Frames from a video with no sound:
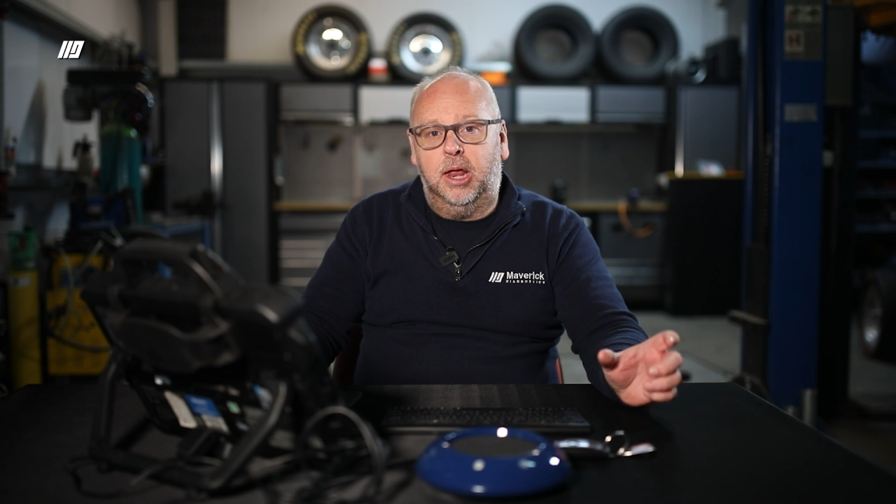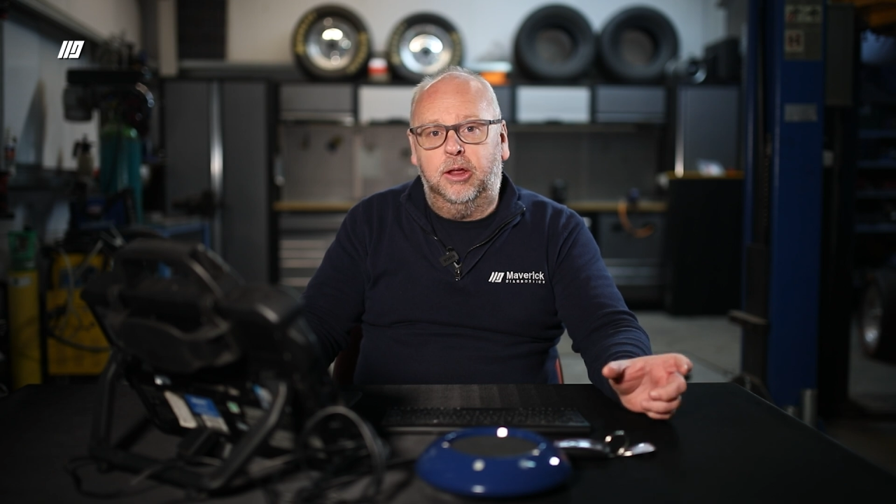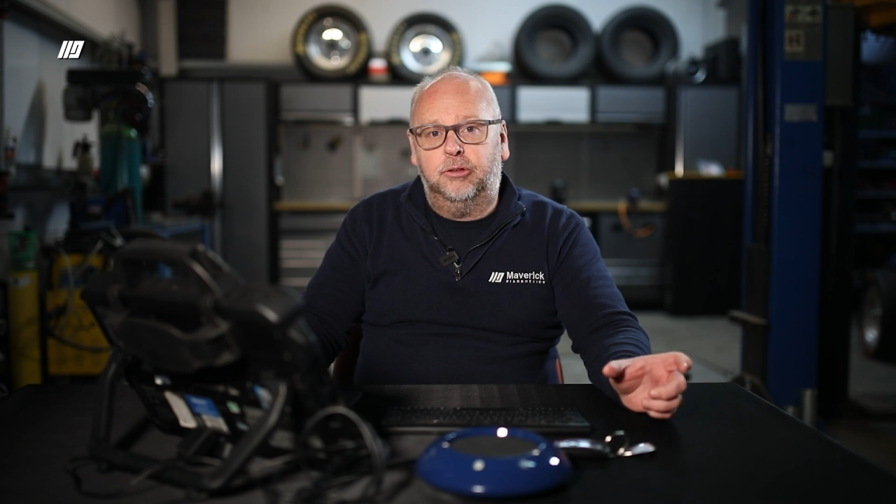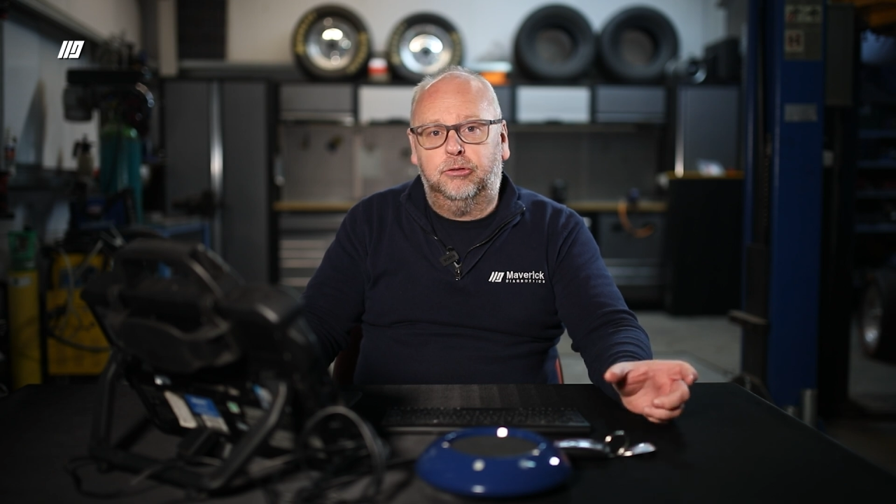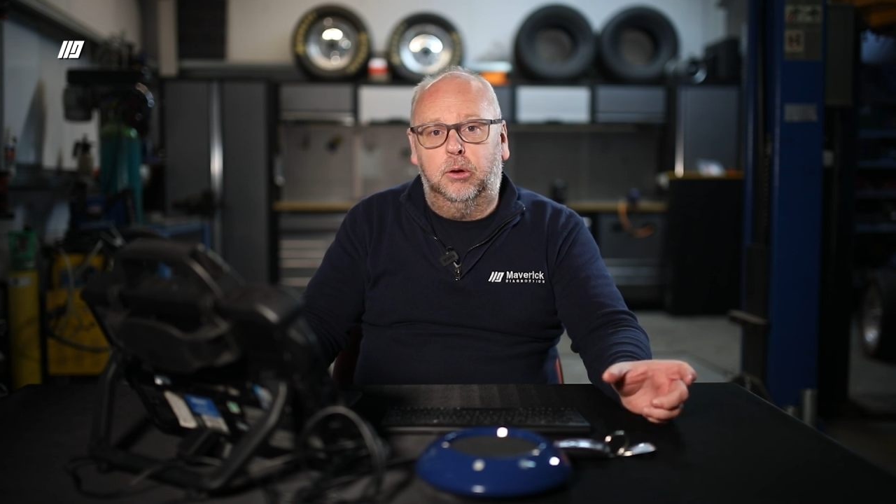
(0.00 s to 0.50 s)

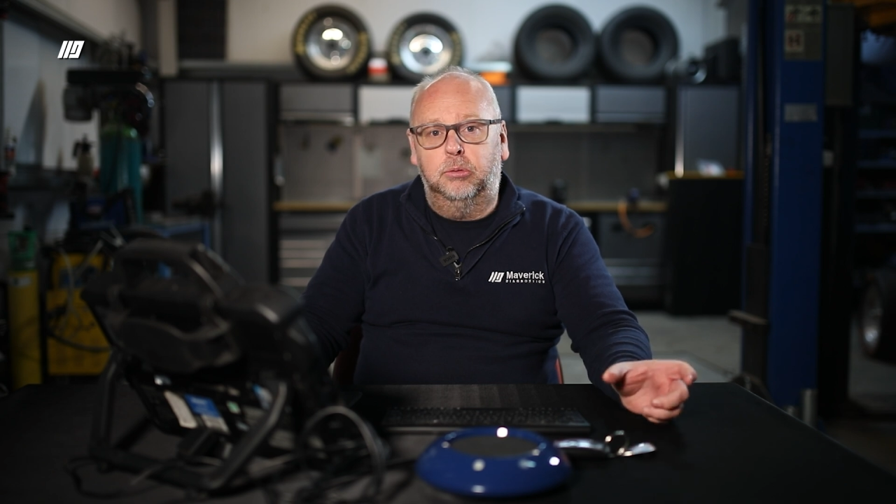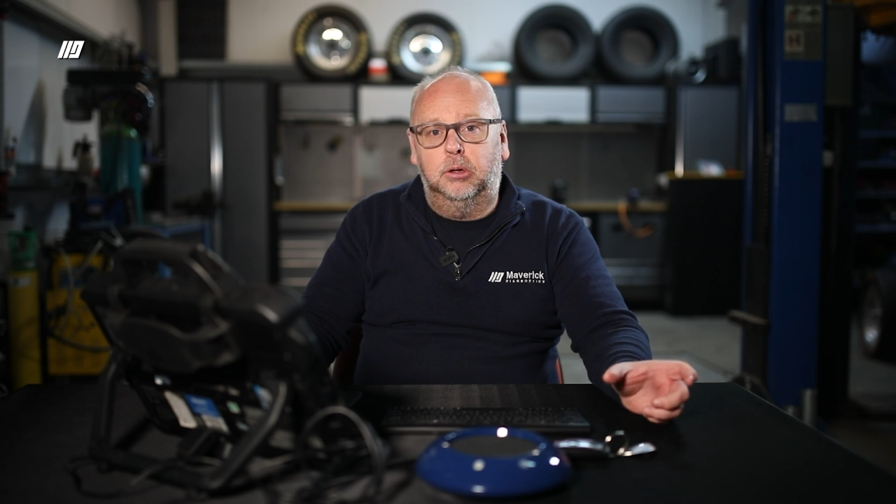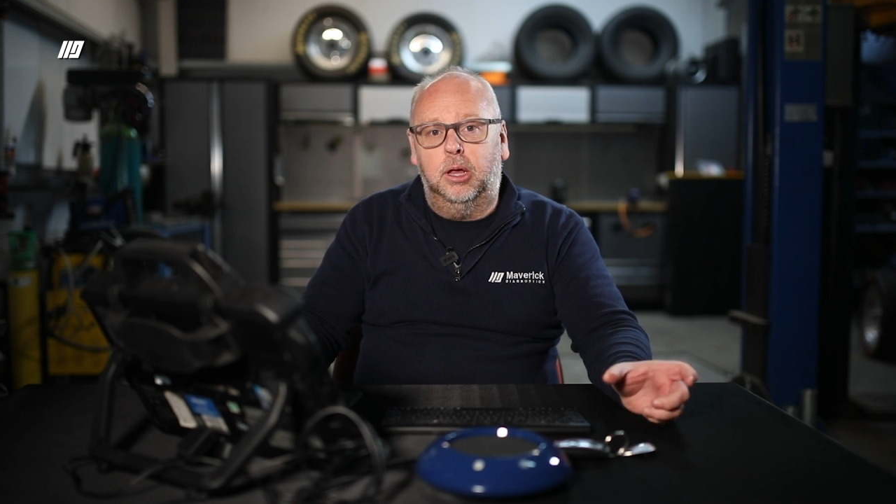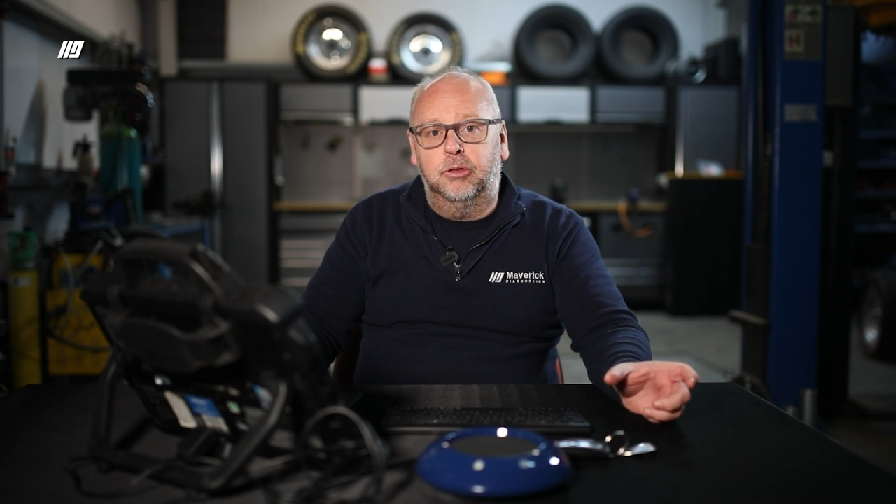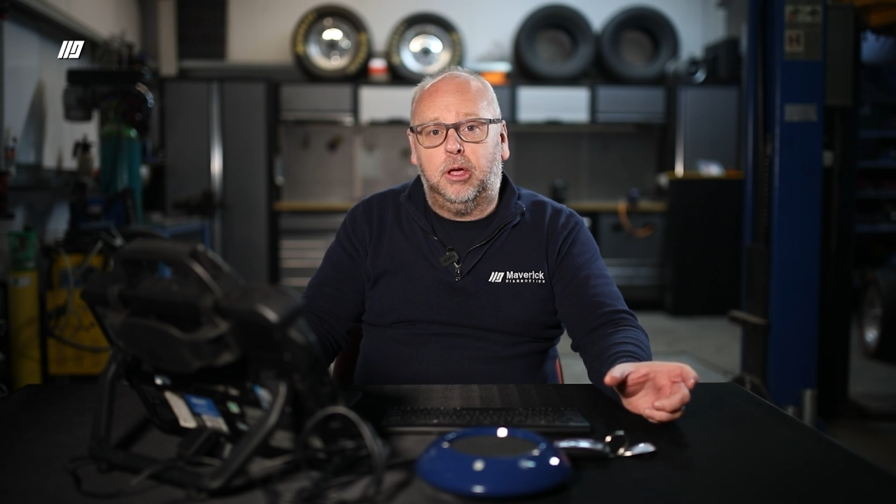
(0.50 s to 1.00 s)
in its
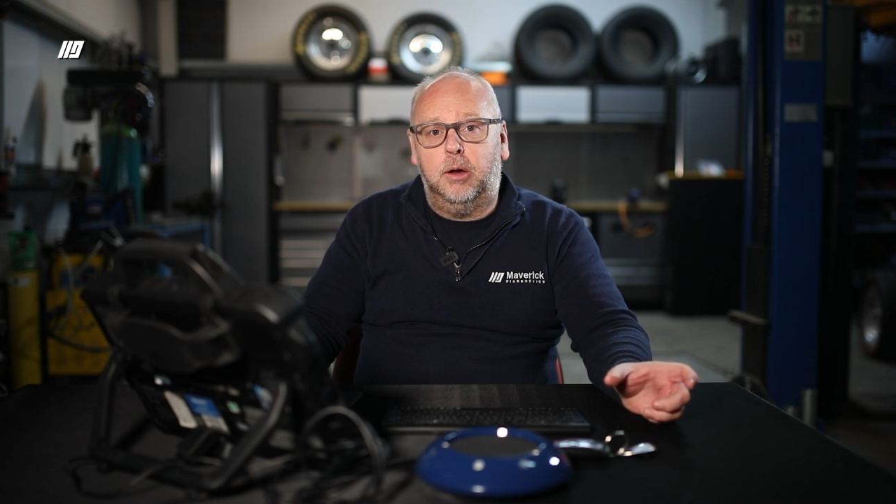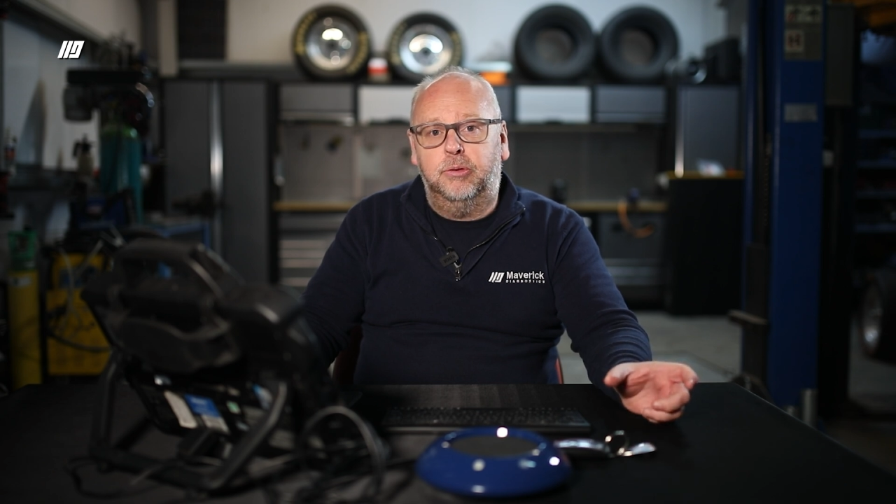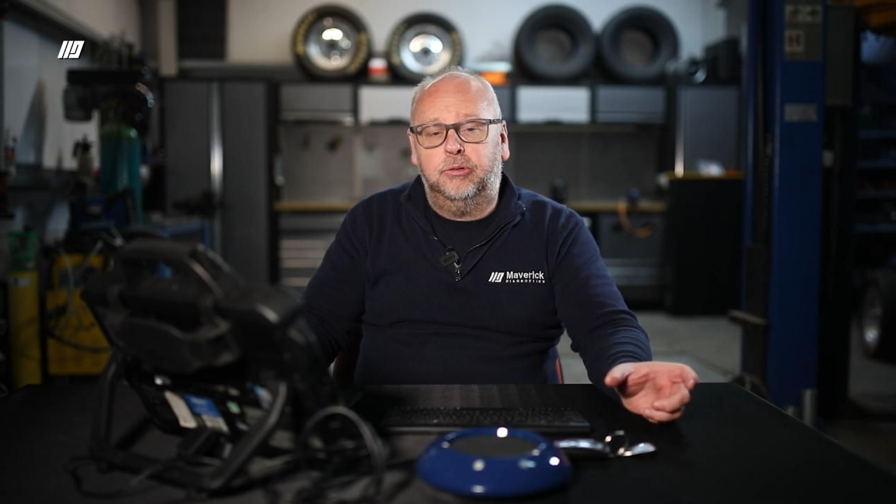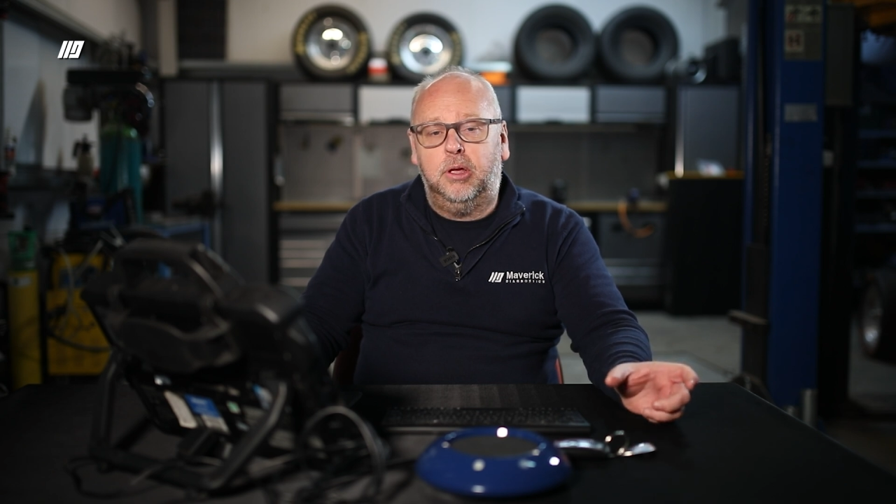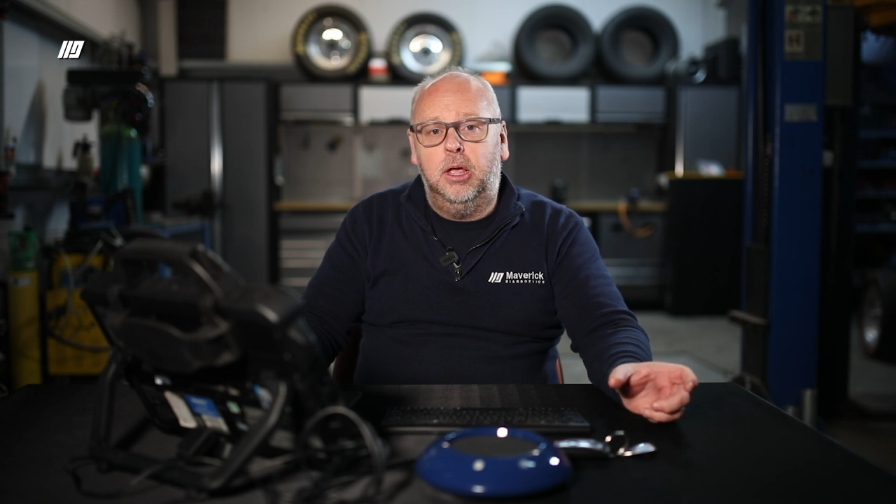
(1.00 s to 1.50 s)
total
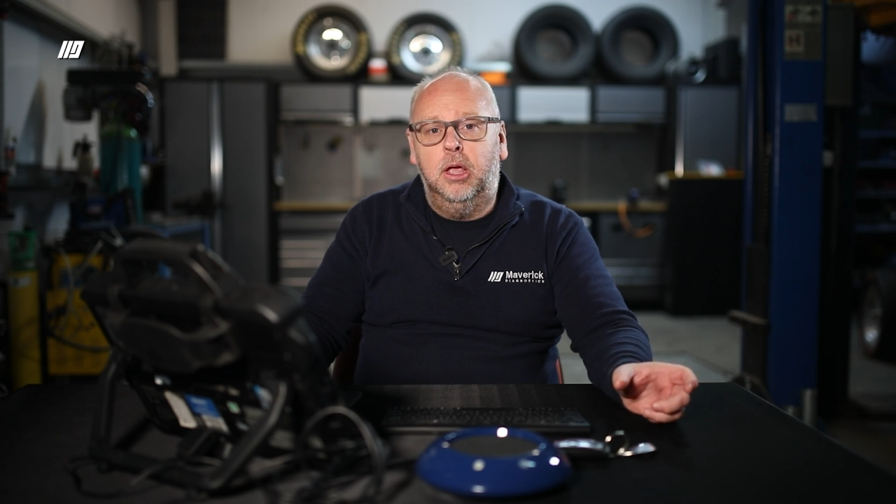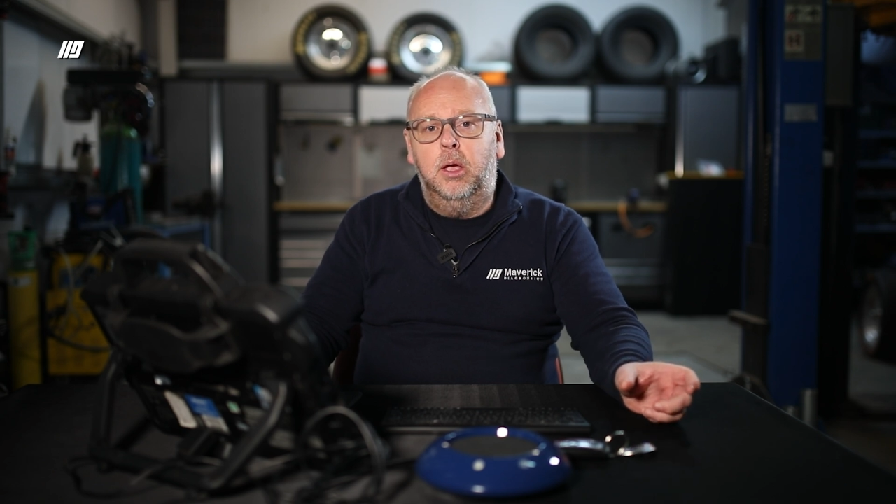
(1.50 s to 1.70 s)
entirety,